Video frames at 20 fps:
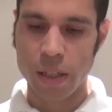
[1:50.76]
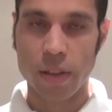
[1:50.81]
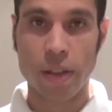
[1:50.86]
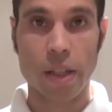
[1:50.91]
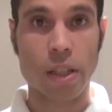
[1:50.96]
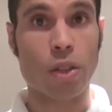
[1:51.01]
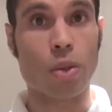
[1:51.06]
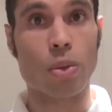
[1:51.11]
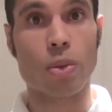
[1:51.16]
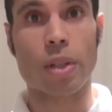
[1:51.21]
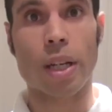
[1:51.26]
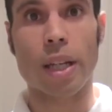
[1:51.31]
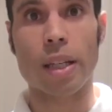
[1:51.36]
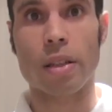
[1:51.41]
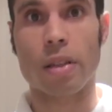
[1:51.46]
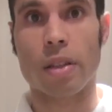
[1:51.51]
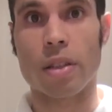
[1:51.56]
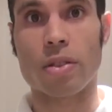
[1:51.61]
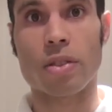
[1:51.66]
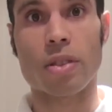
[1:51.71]
Then you'll
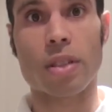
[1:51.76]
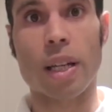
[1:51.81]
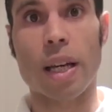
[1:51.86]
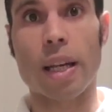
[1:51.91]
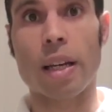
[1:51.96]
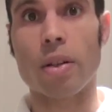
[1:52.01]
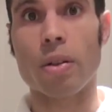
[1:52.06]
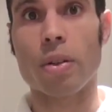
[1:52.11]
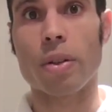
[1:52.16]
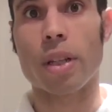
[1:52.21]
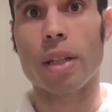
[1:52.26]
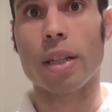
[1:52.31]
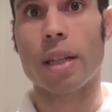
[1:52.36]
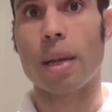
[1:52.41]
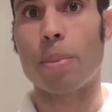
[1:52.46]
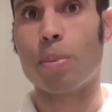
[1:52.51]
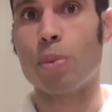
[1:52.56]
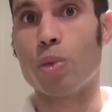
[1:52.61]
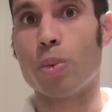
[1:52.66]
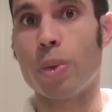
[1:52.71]
take the scale that
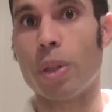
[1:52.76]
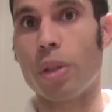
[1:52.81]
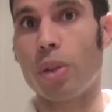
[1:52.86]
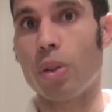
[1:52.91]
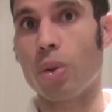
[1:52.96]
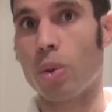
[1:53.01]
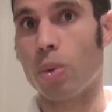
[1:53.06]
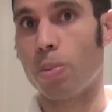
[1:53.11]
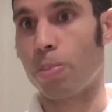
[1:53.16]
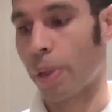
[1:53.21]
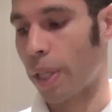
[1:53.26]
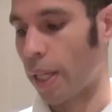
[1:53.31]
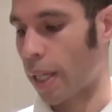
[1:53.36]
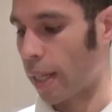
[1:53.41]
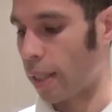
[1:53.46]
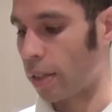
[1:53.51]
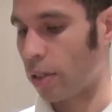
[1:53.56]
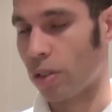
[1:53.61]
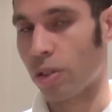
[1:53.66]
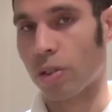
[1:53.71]
comes with your
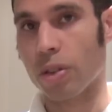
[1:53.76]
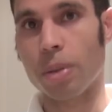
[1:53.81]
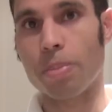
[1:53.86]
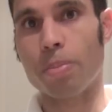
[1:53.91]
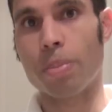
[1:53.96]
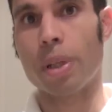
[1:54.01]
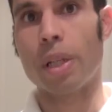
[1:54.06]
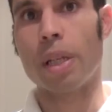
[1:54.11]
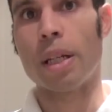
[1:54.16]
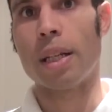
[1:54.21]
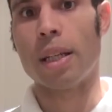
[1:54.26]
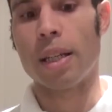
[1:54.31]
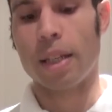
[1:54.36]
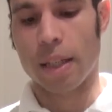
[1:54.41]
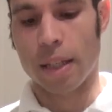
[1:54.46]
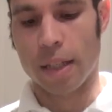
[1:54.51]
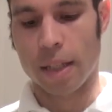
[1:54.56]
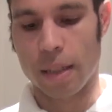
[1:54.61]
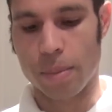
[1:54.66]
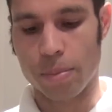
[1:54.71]
pH strip
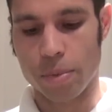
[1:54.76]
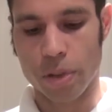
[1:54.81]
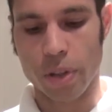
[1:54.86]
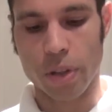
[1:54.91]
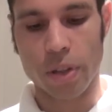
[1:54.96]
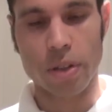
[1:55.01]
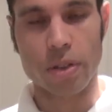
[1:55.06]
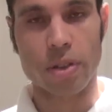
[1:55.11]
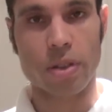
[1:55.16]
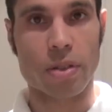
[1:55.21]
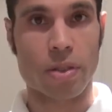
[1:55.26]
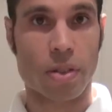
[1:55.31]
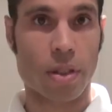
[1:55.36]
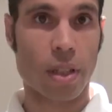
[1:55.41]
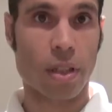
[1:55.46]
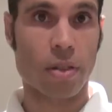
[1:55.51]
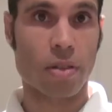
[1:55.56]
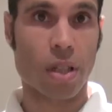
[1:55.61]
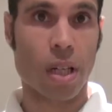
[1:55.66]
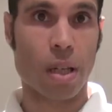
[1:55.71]
um, so this is
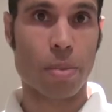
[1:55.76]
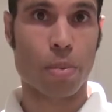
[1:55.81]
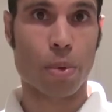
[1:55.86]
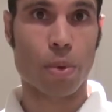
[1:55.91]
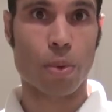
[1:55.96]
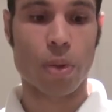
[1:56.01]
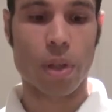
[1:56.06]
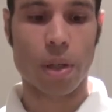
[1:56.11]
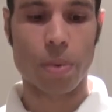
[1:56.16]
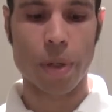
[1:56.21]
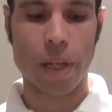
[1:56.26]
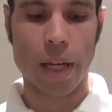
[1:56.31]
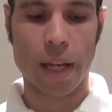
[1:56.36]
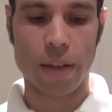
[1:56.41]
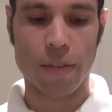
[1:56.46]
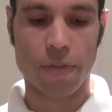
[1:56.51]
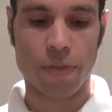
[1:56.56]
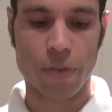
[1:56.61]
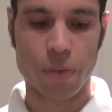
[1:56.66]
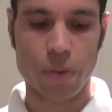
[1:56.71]
the example that we
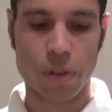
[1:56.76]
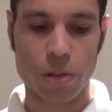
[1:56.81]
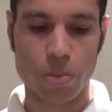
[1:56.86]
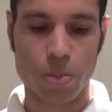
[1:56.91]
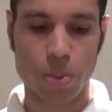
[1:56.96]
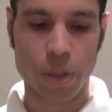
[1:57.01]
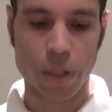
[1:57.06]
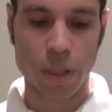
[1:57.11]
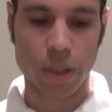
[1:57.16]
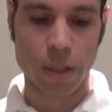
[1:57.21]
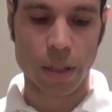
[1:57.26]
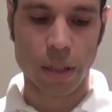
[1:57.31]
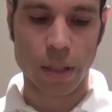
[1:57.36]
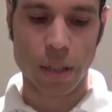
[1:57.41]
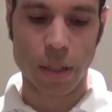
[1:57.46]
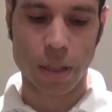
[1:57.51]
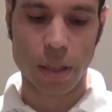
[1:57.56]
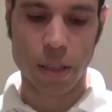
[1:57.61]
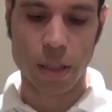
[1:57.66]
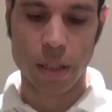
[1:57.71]
have for this
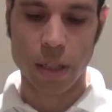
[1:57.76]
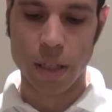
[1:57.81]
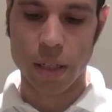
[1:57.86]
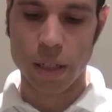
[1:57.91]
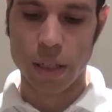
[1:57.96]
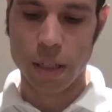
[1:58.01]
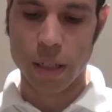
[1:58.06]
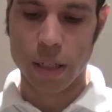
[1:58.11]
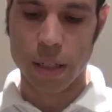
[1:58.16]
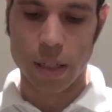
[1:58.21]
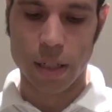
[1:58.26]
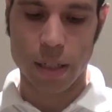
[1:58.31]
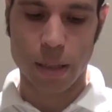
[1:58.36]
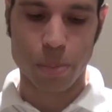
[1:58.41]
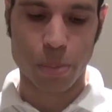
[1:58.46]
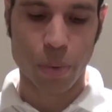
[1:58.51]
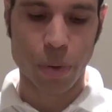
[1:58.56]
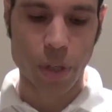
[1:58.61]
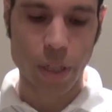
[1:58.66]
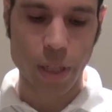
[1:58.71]
particular uh,
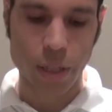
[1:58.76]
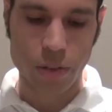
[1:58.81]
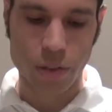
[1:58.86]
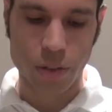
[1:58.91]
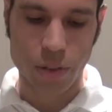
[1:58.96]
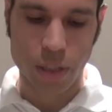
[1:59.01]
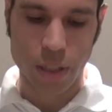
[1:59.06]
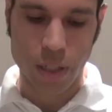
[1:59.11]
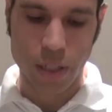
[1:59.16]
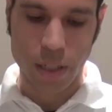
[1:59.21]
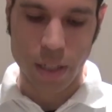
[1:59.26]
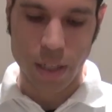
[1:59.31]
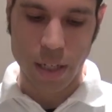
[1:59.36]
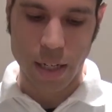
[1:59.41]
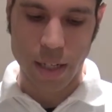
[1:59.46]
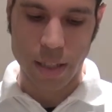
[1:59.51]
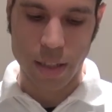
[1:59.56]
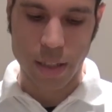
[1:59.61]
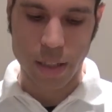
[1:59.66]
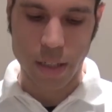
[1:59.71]
product
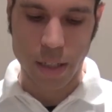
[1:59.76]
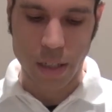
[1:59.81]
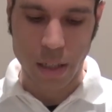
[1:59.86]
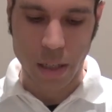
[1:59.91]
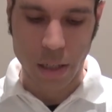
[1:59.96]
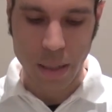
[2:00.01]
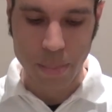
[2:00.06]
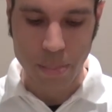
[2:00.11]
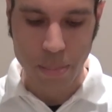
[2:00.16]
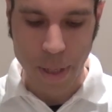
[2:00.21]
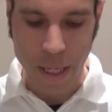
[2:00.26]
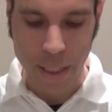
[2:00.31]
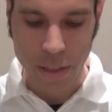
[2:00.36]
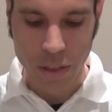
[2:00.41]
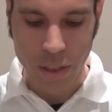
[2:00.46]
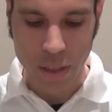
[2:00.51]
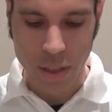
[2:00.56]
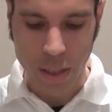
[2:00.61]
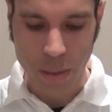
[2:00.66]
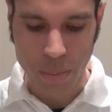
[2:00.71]
and then I
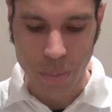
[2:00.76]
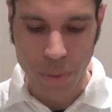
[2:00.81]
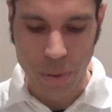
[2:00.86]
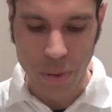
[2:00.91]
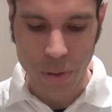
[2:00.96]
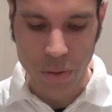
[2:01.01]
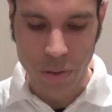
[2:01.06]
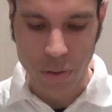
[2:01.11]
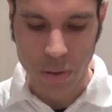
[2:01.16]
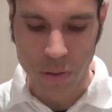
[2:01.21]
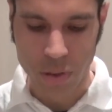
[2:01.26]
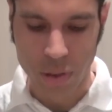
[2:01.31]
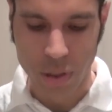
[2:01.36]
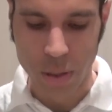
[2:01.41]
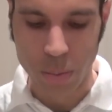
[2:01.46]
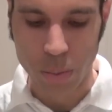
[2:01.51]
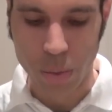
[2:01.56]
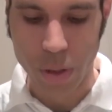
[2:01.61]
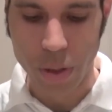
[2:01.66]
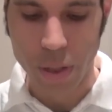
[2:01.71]
match it up to
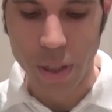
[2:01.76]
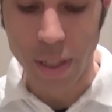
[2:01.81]
see where